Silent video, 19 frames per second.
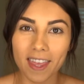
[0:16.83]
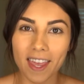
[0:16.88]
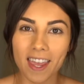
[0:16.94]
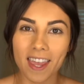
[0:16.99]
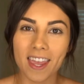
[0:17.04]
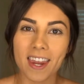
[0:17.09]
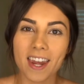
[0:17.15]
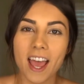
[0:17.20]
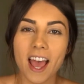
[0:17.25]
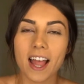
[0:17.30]

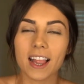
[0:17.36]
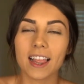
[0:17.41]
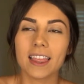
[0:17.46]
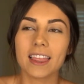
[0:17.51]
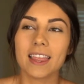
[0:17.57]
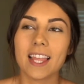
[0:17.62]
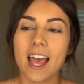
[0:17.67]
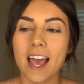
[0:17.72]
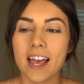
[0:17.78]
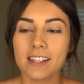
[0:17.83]
then
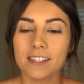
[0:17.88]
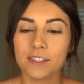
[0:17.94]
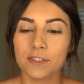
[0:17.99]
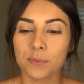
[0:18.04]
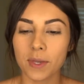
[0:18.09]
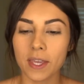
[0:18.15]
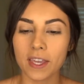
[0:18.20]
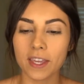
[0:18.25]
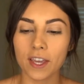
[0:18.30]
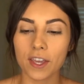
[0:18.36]
last
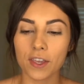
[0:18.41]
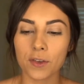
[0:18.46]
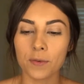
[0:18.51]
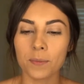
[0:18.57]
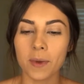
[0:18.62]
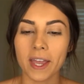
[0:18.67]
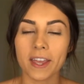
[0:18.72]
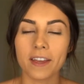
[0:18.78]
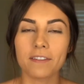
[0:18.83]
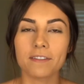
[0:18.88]
week you
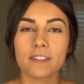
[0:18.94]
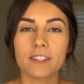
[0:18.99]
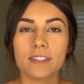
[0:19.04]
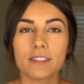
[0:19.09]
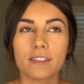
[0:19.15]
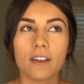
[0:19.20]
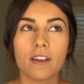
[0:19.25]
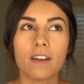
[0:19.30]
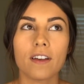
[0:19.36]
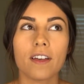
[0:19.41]
might have
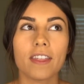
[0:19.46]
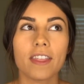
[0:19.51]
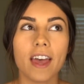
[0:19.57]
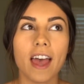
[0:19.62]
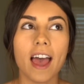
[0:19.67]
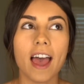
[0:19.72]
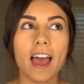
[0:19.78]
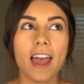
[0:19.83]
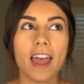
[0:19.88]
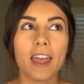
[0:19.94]
saw that
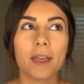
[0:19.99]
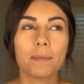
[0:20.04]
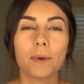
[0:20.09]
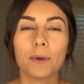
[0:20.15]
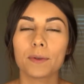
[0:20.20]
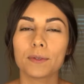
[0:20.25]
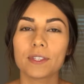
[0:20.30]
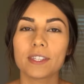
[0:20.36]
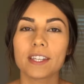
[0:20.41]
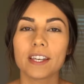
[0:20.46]
I
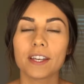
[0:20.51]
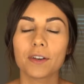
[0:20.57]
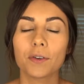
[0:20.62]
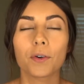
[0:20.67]
posted,